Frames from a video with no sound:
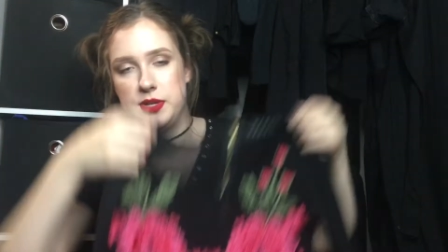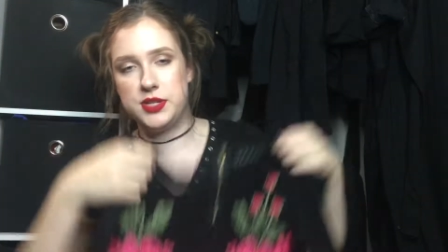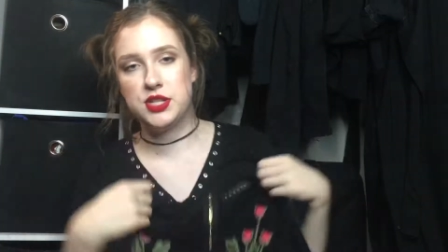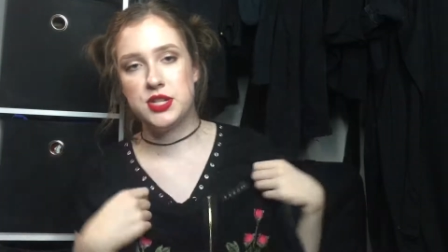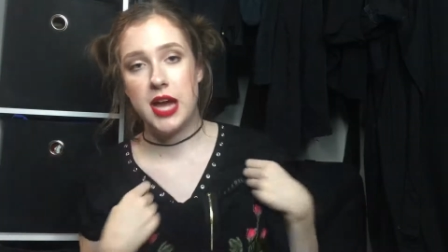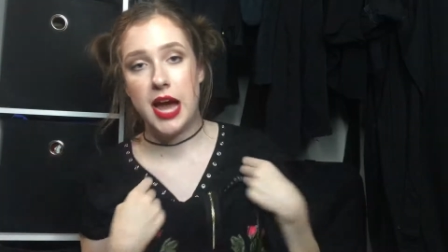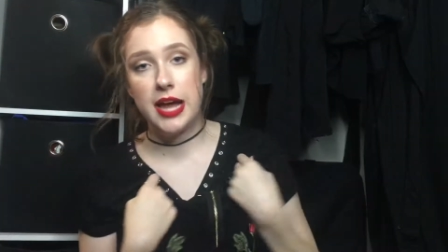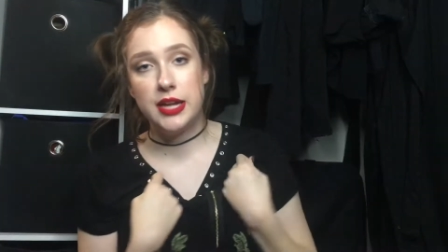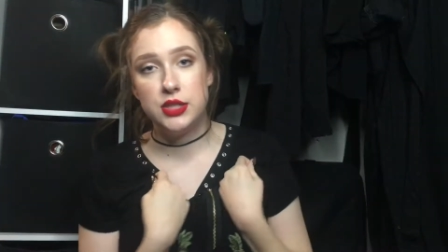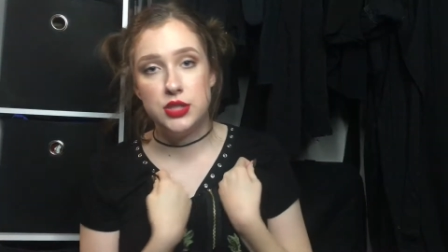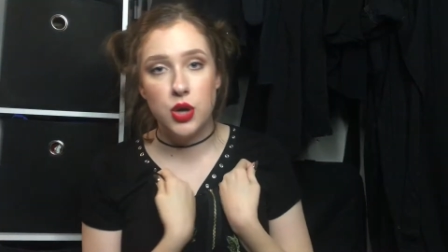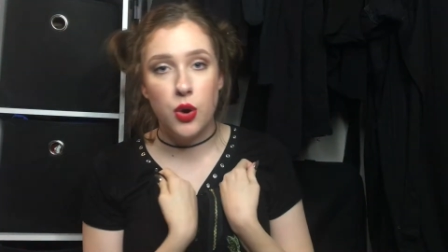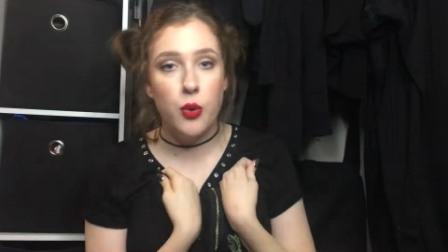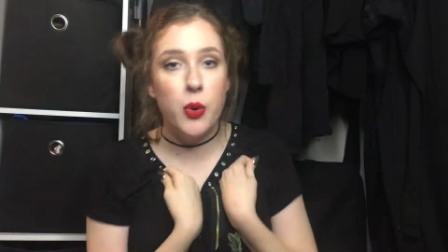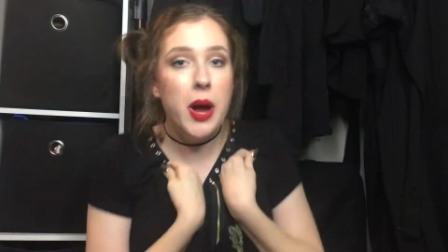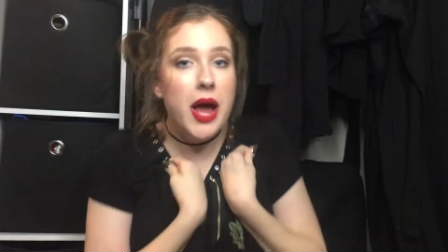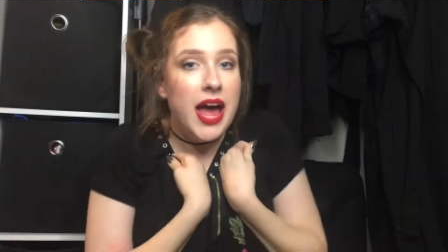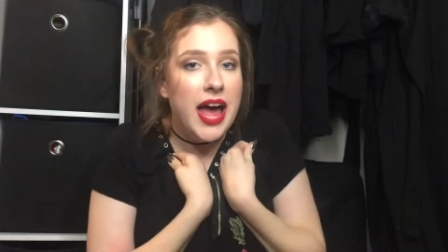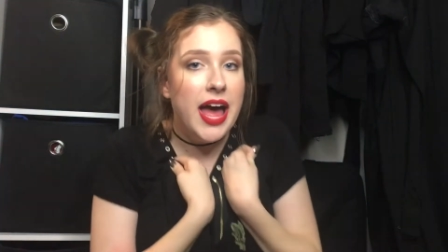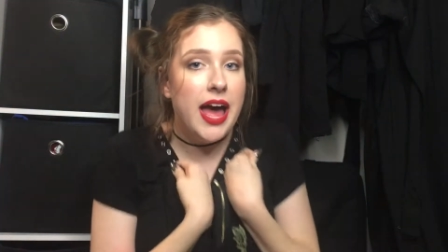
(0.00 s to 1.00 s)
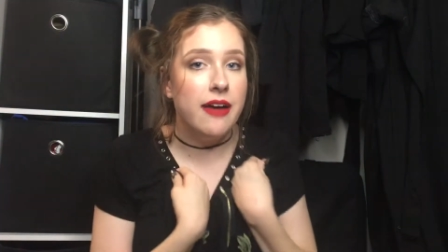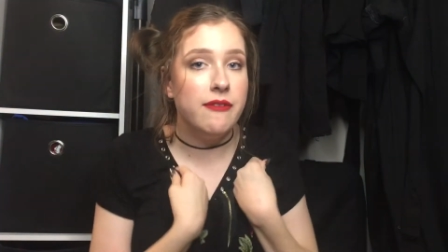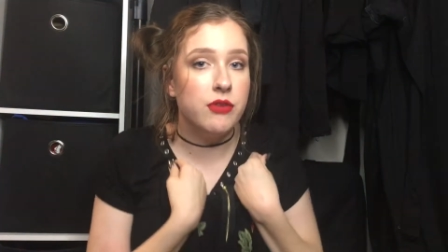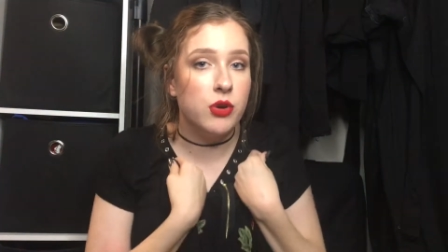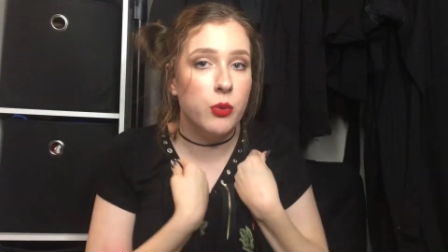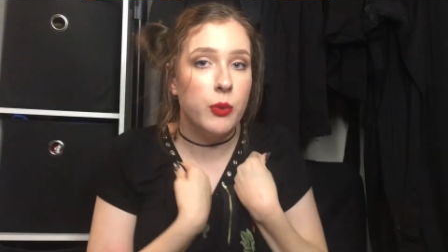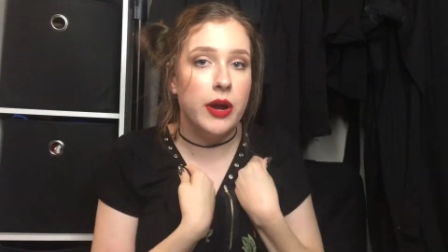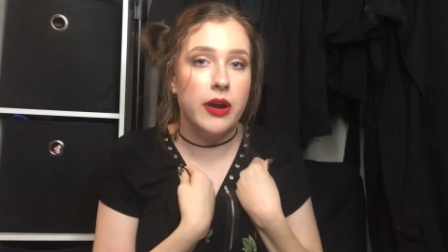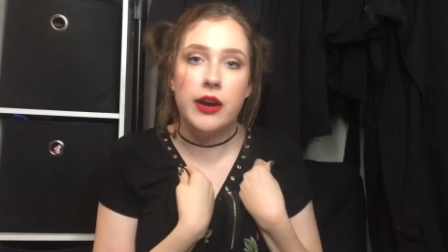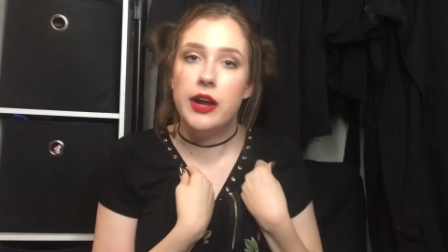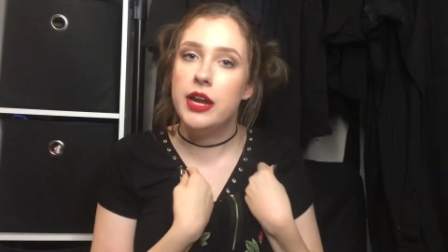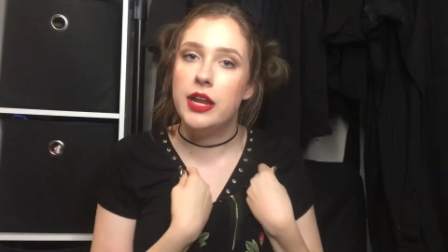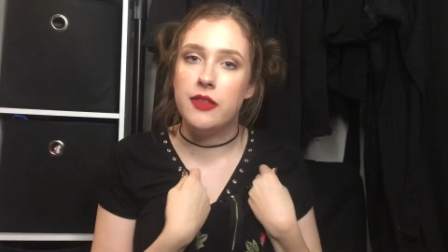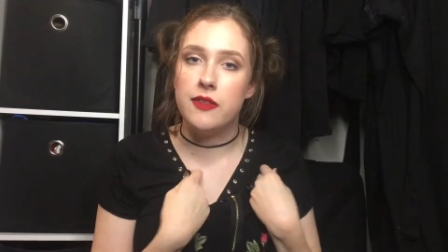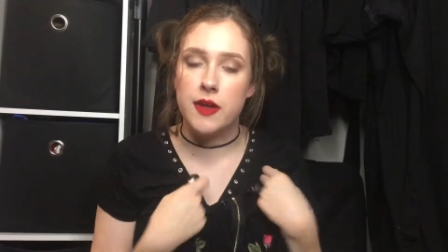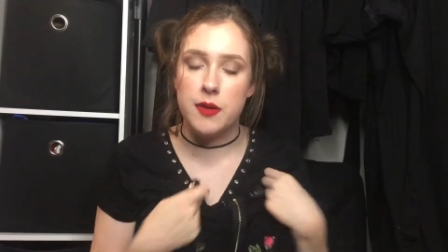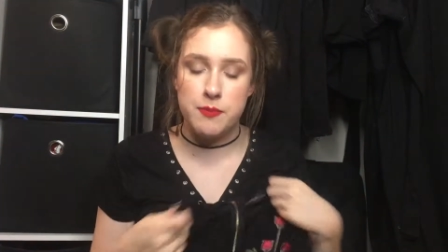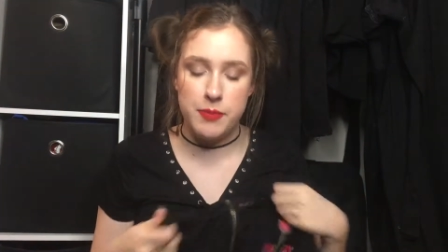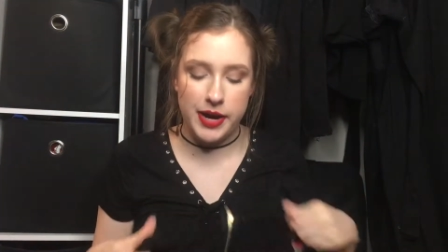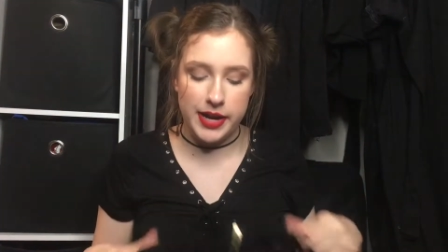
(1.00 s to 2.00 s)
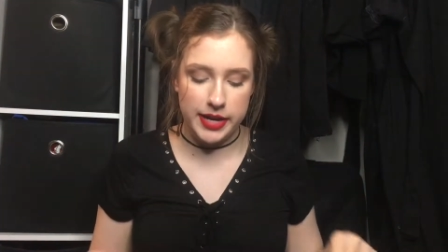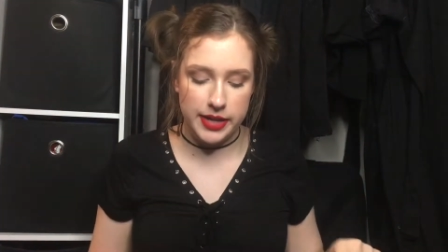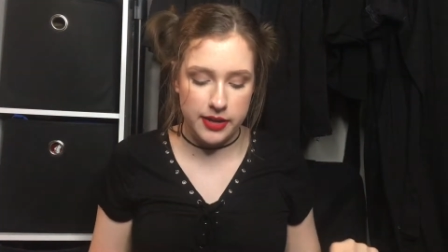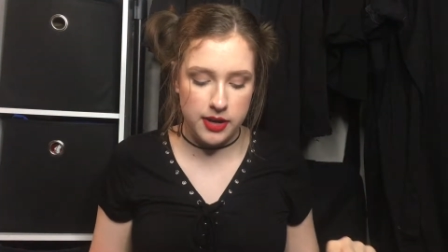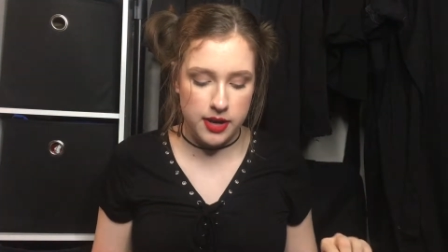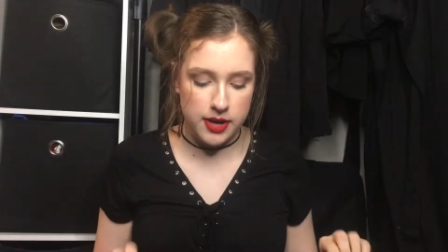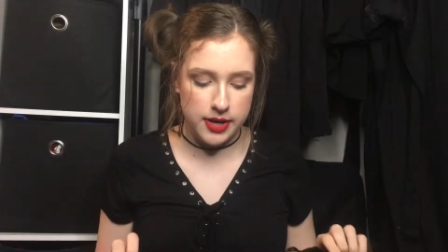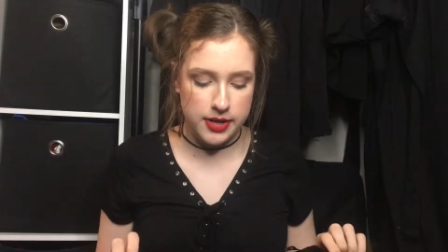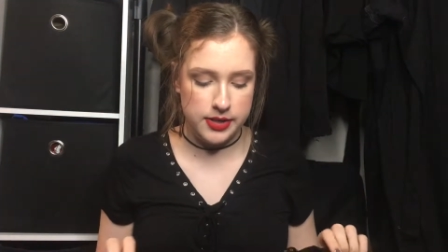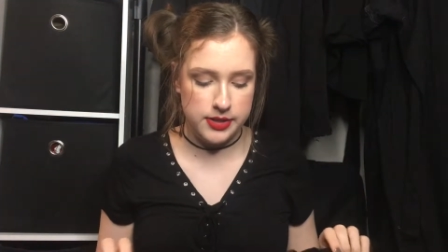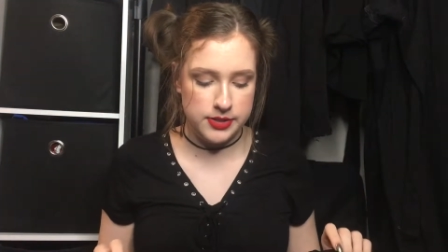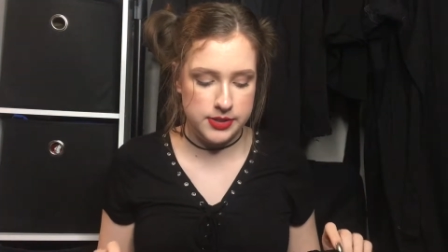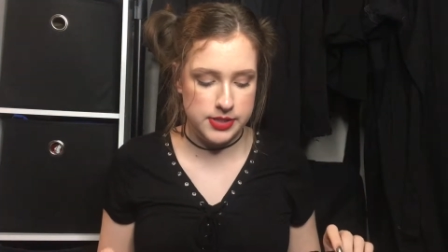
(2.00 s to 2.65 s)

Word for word: which I don't ever wear anything bodycon,